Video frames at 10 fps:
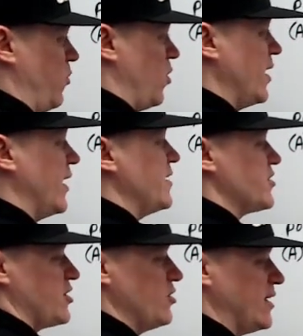1,
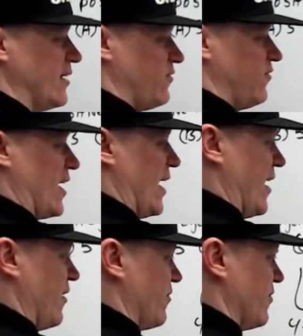so you get
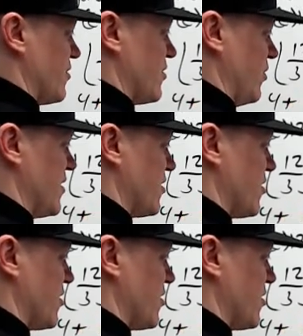5. So it's